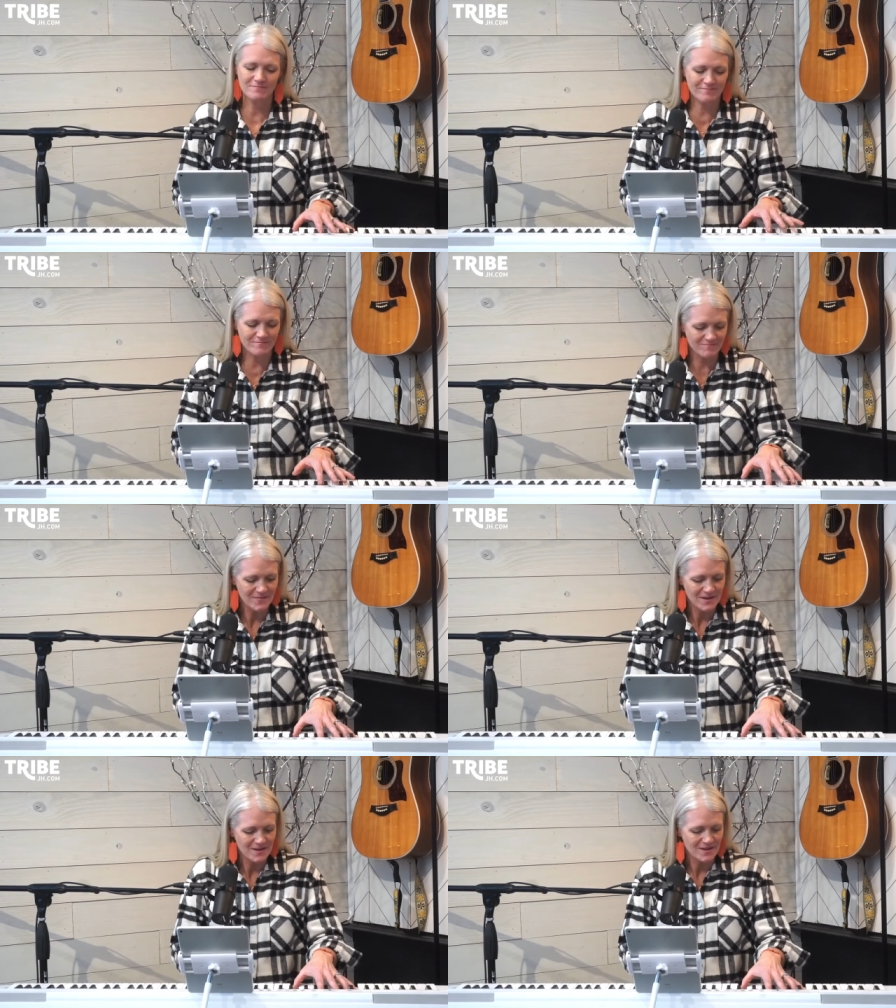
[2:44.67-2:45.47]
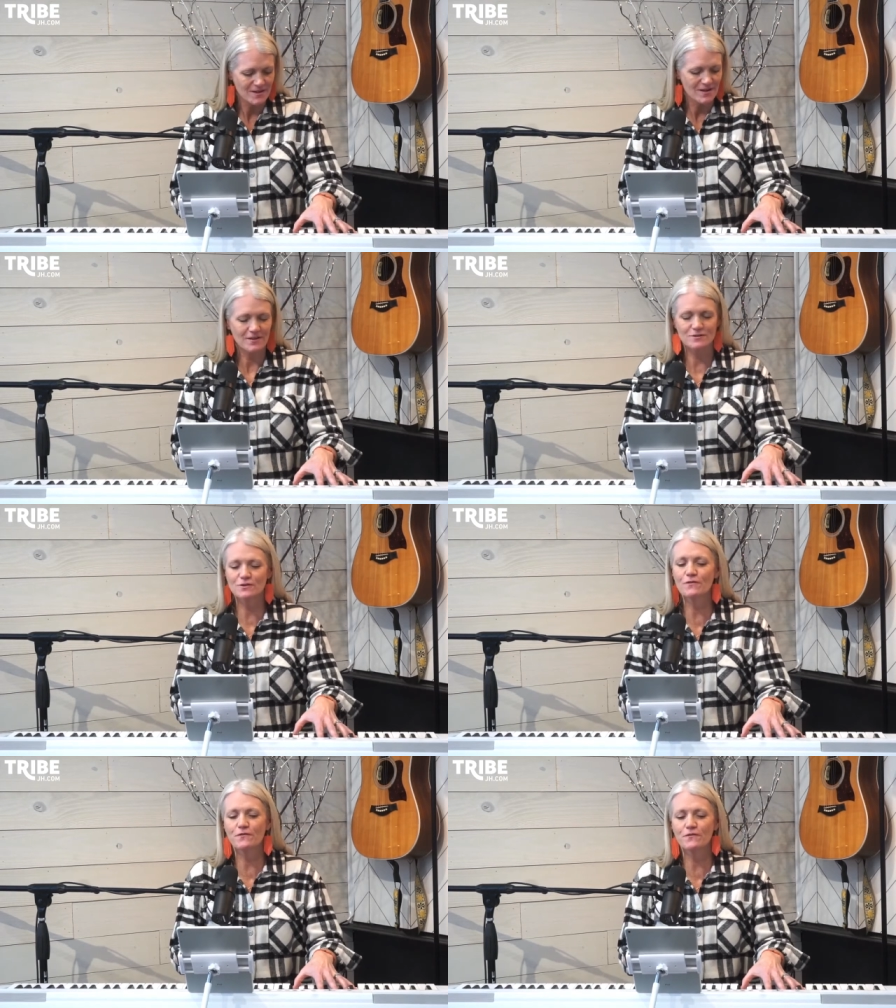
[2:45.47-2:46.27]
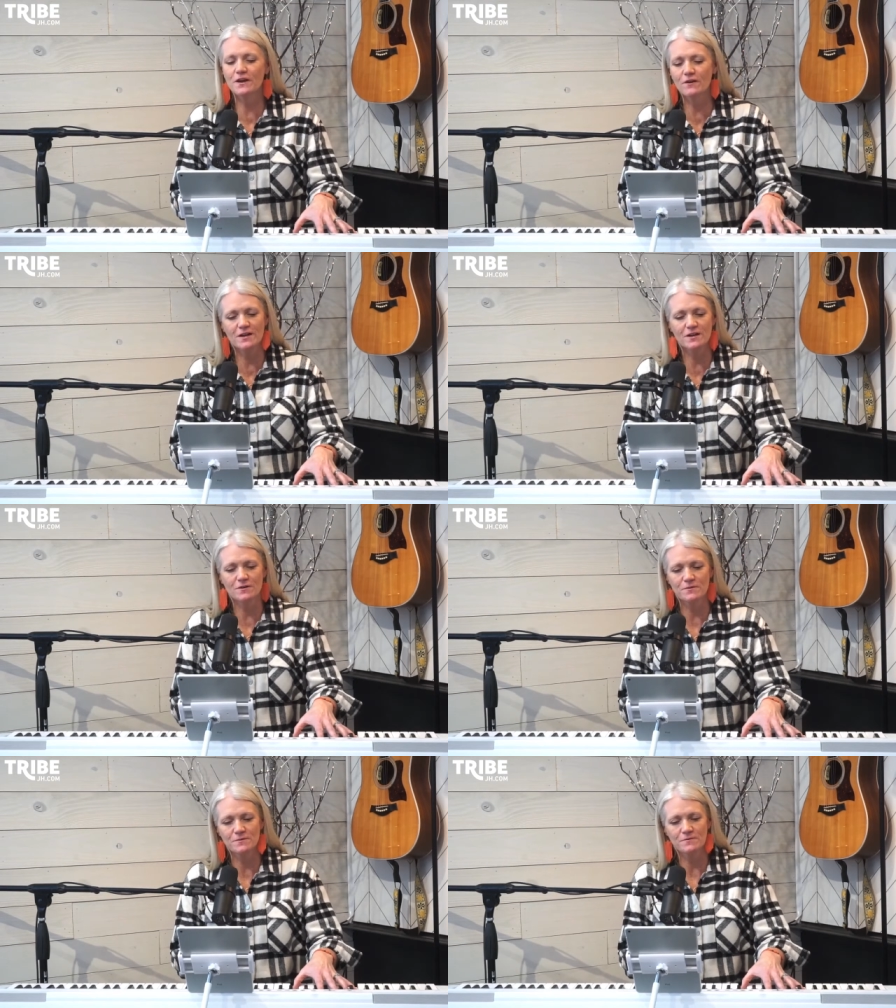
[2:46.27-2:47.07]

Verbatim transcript: Hmm. There's no fear in you.